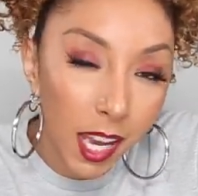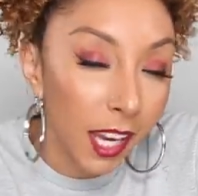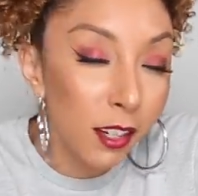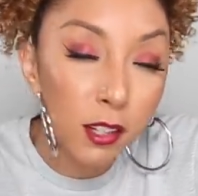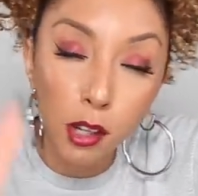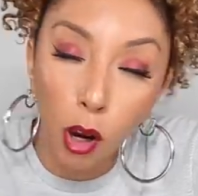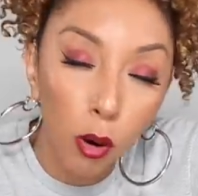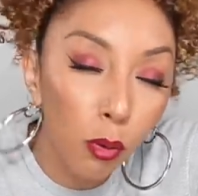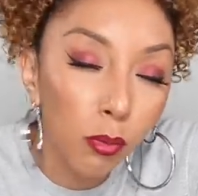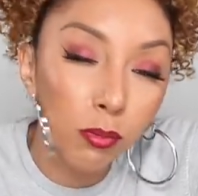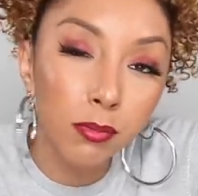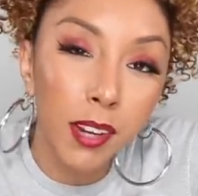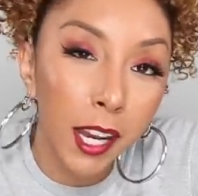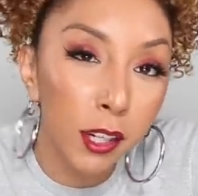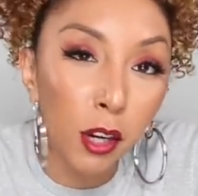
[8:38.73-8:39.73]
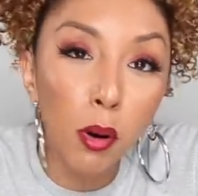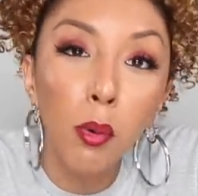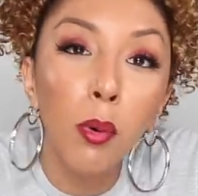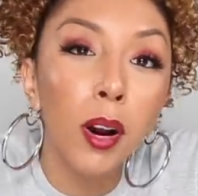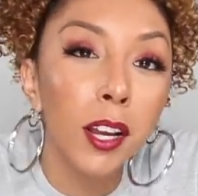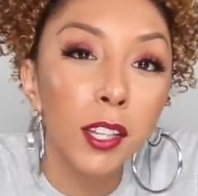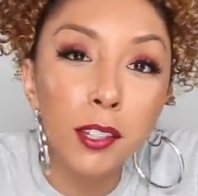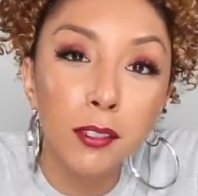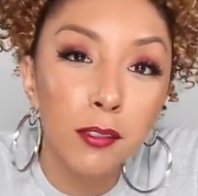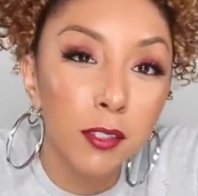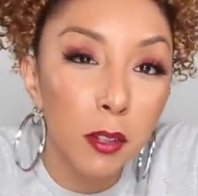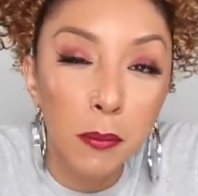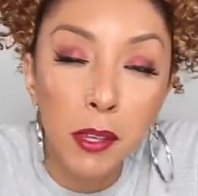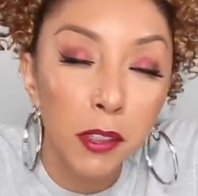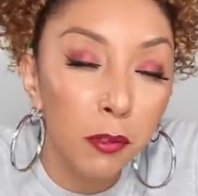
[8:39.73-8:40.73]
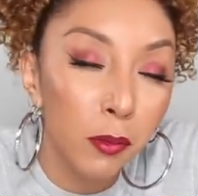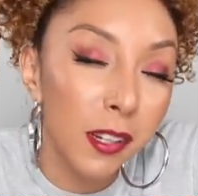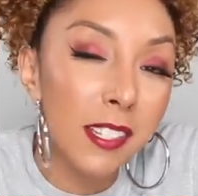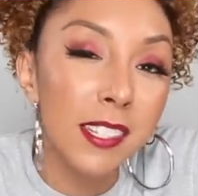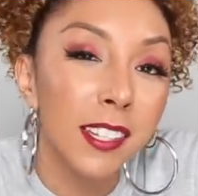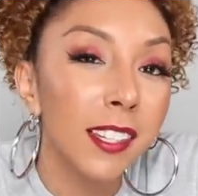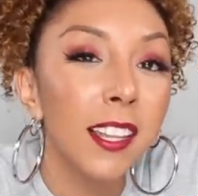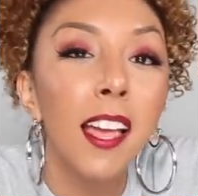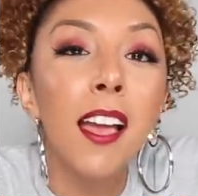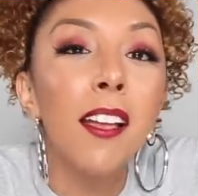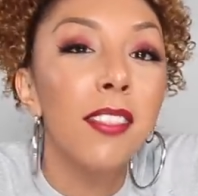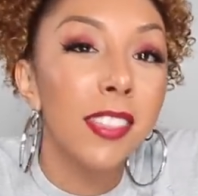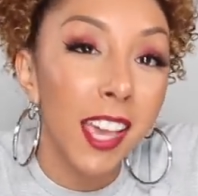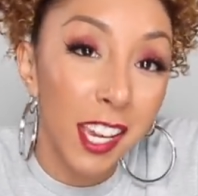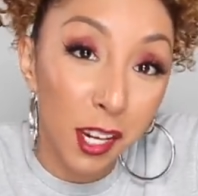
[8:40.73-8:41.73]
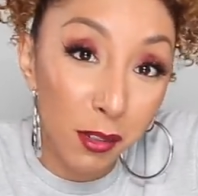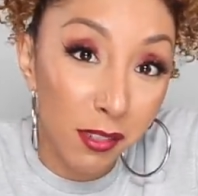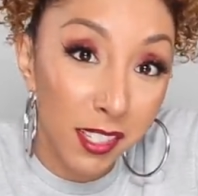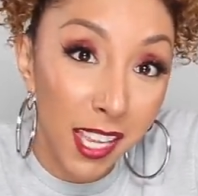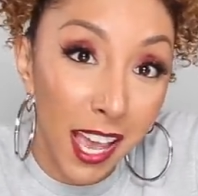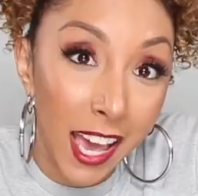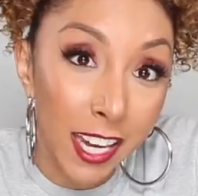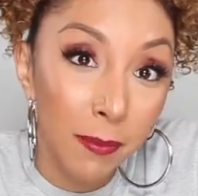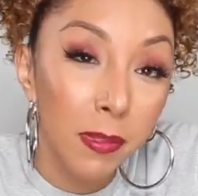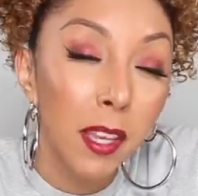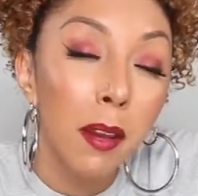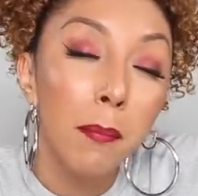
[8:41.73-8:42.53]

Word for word: I don't I don't want to be the reason that you're sad.